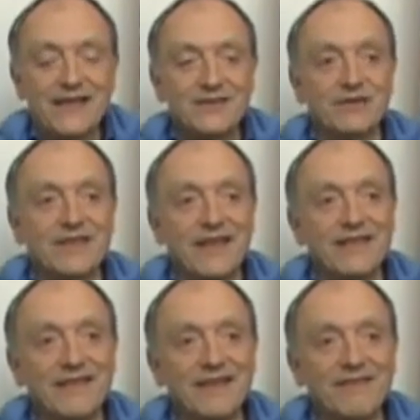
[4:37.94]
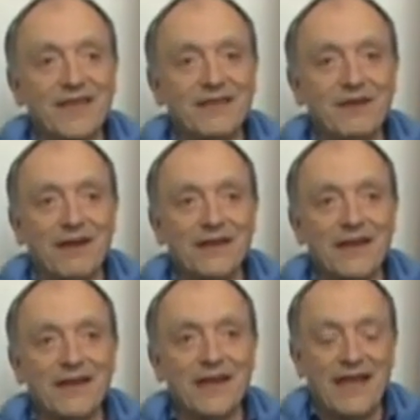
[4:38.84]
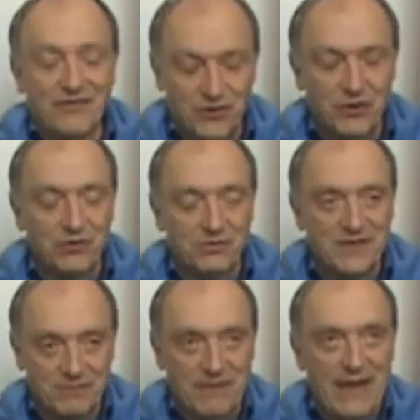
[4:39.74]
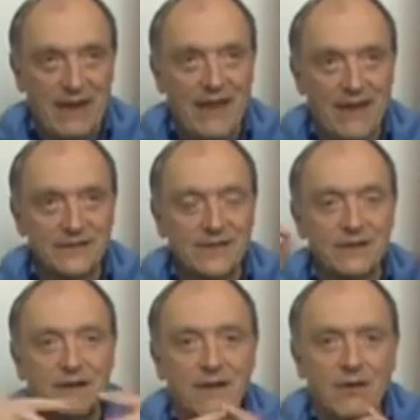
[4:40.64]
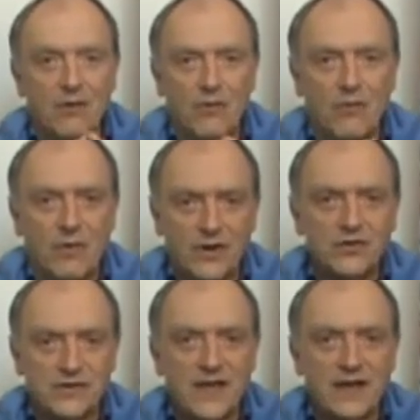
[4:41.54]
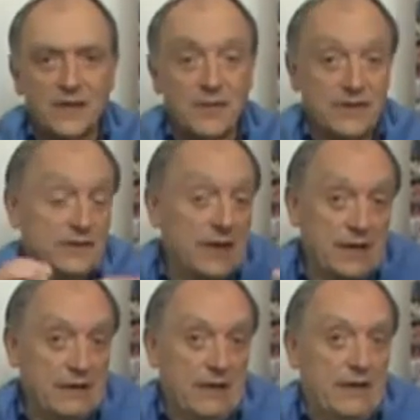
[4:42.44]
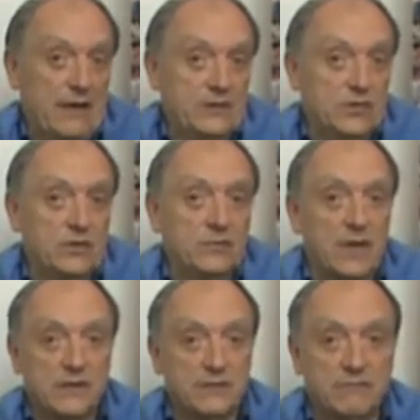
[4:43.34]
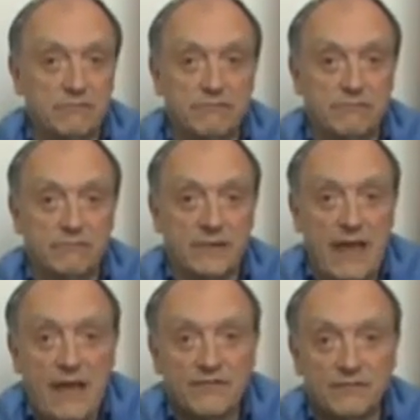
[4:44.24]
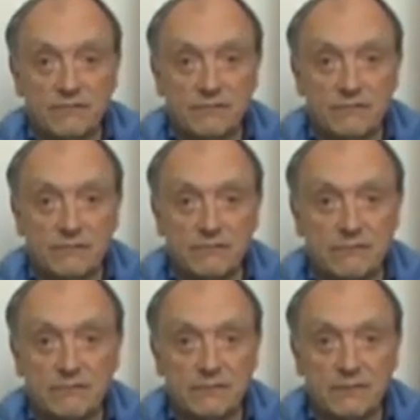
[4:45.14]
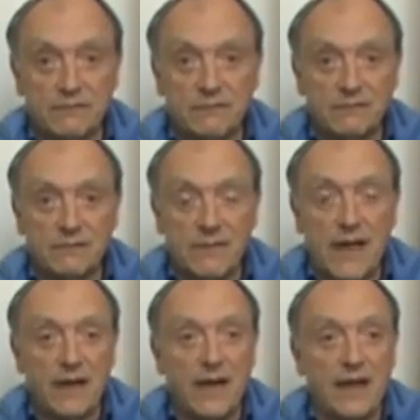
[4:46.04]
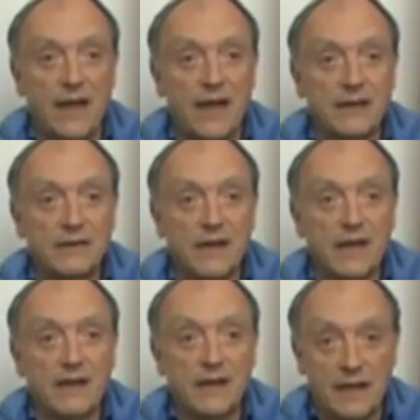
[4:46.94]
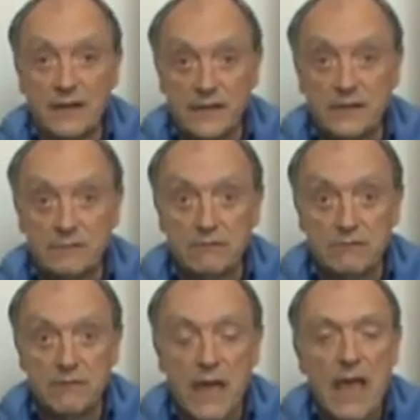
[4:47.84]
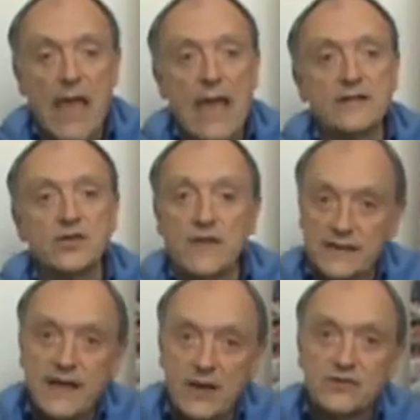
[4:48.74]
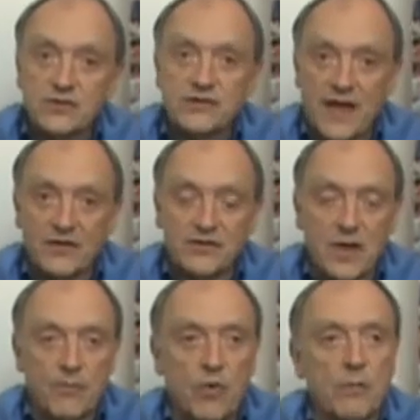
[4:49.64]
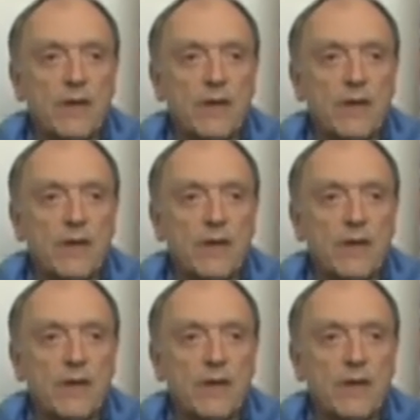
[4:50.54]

So at the end of the evening, you know, afternoon, it was a matinee. I said, what did you say to them? And he said, I told them not to laugh. And they didn't. And so that's how surtitles got born.